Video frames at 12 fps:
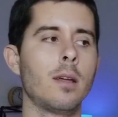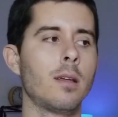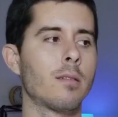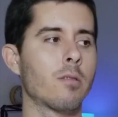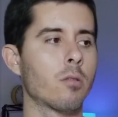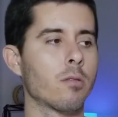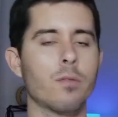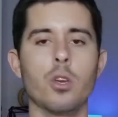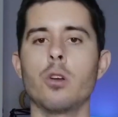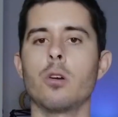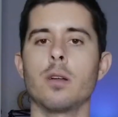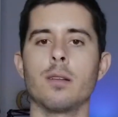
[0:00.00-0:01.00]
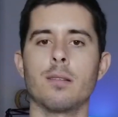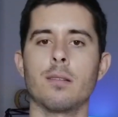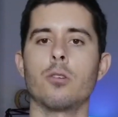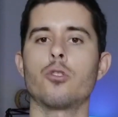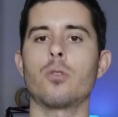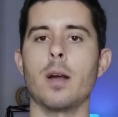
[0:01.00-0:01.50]
sort of curious to
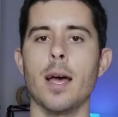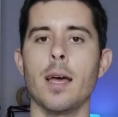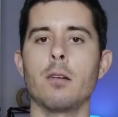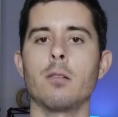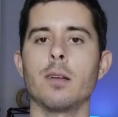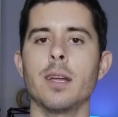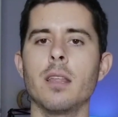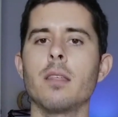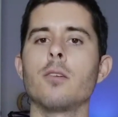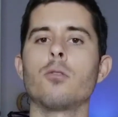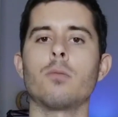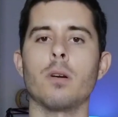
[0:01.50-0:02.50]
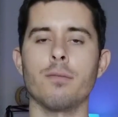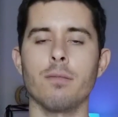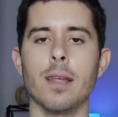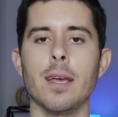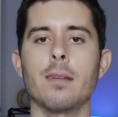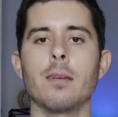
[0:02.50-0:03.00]
try or anything you're
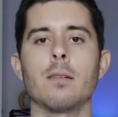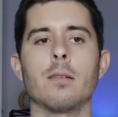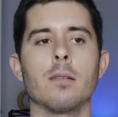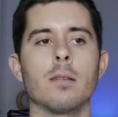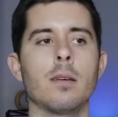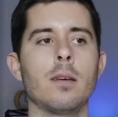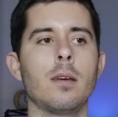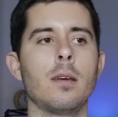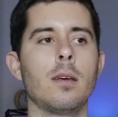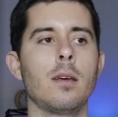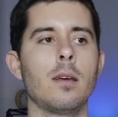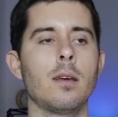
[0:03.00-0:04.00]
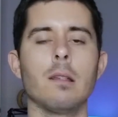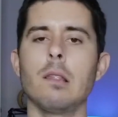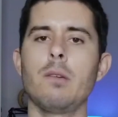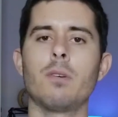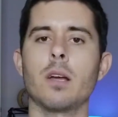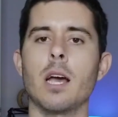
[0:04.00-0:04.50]
reflecting on,
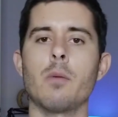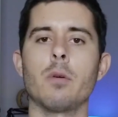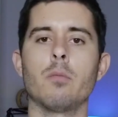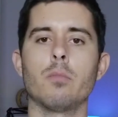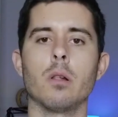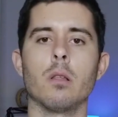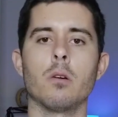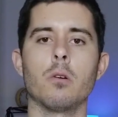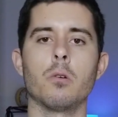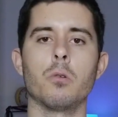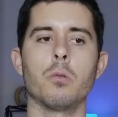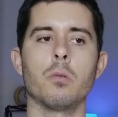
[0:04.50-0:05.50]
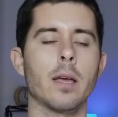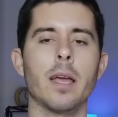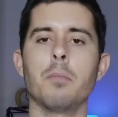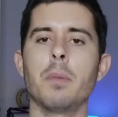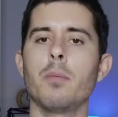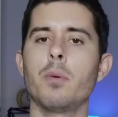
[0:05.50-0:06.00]
leave a comment below,
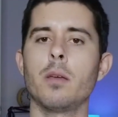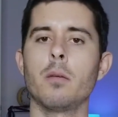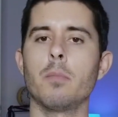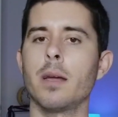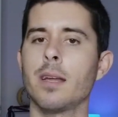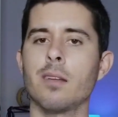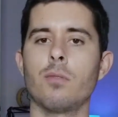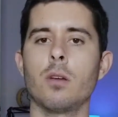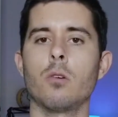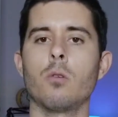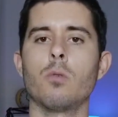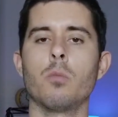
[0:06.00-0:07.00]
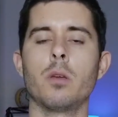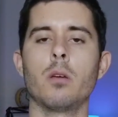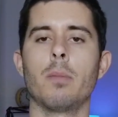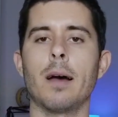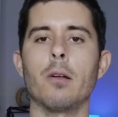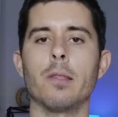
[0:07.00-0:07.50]
and maybe my next video will be
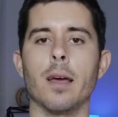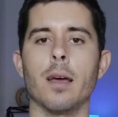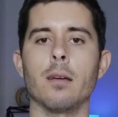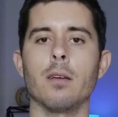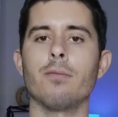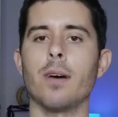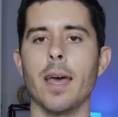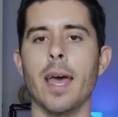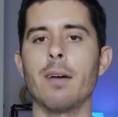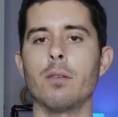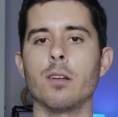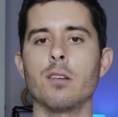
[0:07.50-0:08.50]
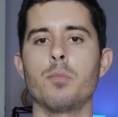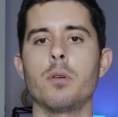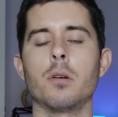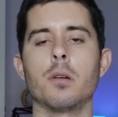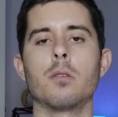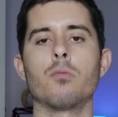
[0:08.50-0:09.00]
about that if I have an
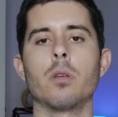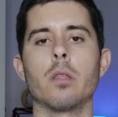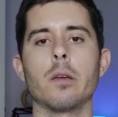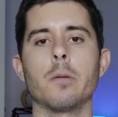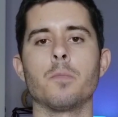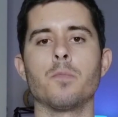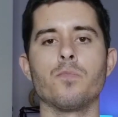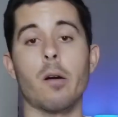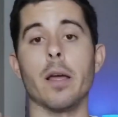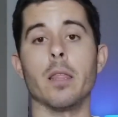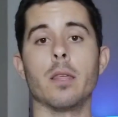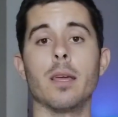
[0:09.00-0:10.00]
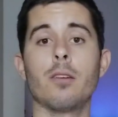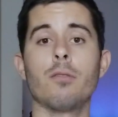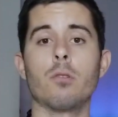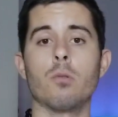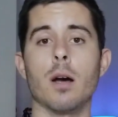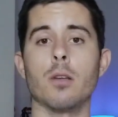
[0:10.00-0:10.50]
experience with it. All right, thank you
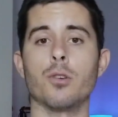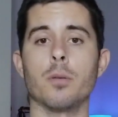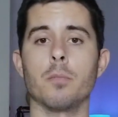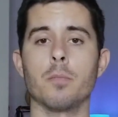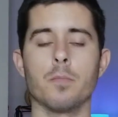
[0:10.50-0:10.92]
for watching.